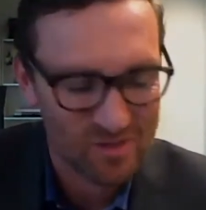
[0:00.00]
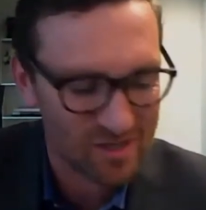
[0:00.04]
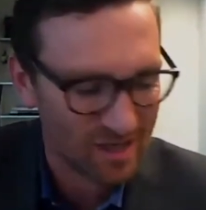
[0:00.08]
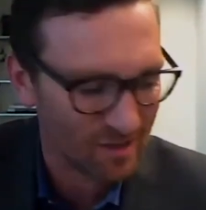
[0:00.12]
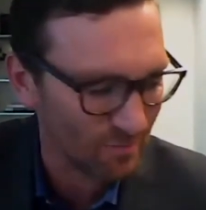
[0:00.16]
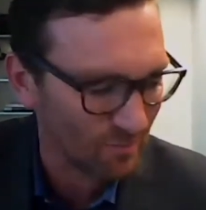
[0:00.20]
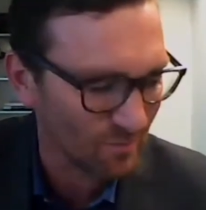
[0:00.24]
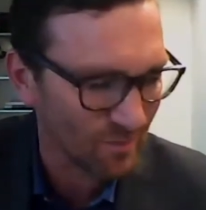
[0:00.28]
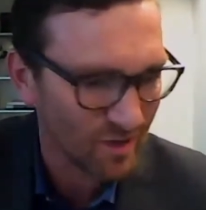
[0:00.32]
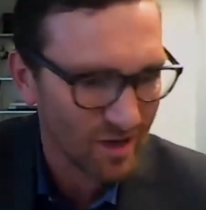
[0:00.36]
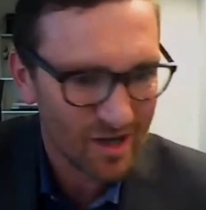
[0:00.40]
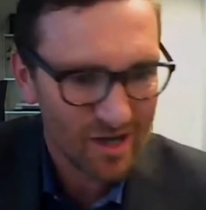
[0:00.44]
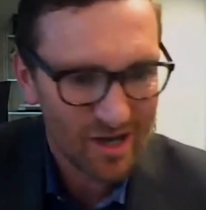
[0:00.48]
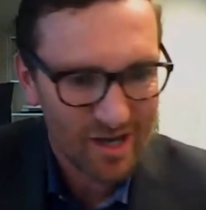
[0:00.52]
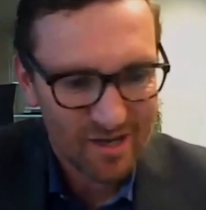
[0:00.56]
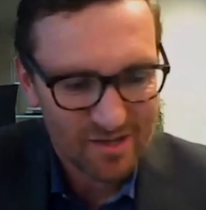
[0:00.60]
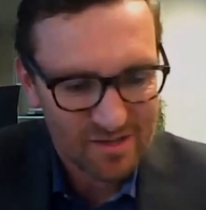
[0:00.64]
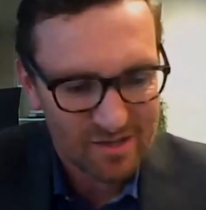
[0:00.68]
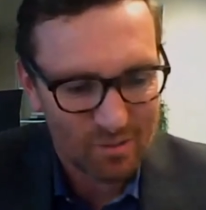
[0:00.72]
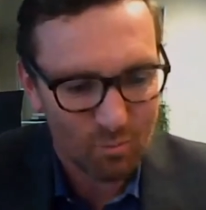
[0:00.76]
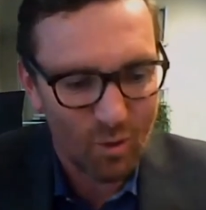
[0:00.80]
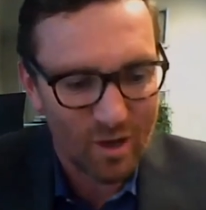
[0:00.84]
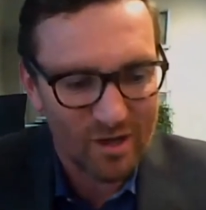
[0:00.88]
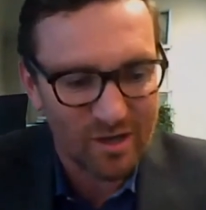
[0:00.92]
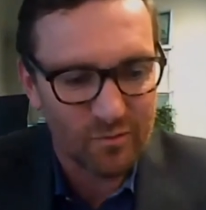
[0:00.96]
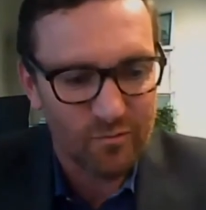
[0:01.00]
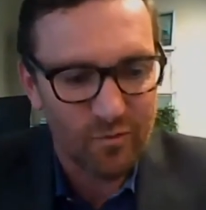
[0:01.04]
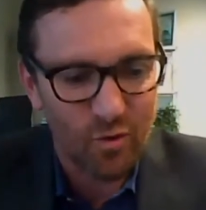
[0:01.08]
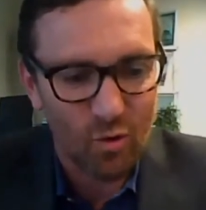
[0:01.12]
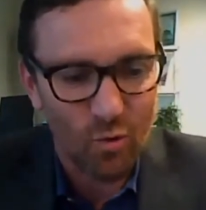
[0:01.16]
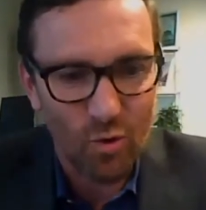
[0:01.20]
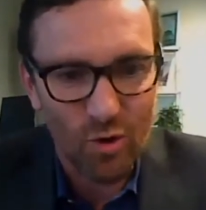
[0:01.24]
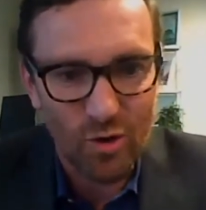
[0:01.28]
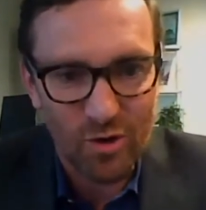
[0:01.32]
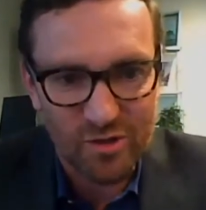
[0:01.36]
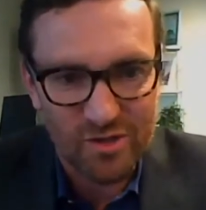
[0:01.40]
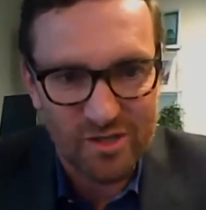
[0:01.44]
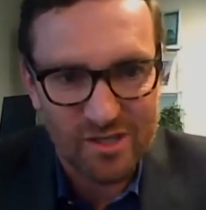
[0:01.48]
Some
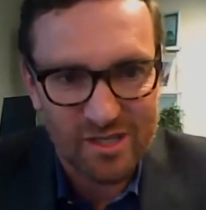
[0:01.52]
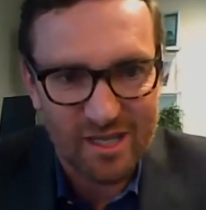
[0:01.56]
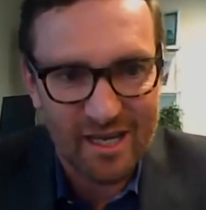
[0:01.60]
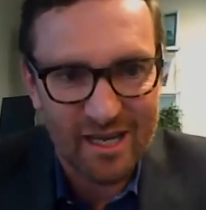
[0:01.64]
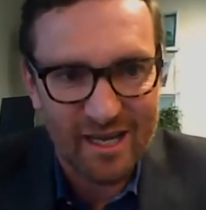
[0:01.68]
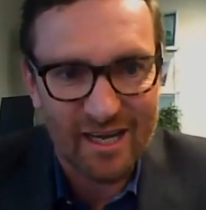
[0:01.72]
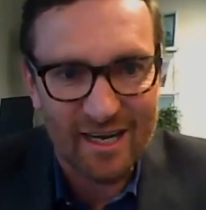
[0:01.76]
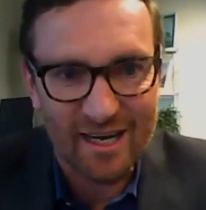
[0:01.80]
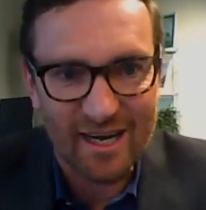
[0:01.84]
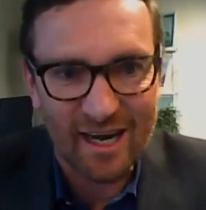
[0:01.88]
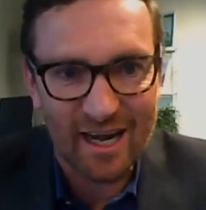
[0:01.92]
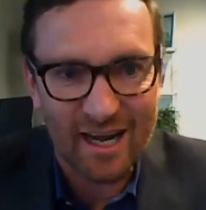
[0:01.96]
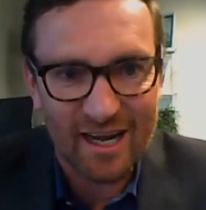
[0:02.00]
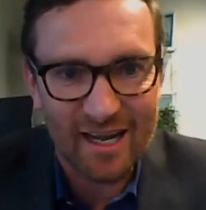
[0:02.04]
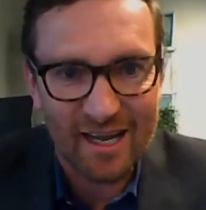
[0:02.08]
wonderful words there.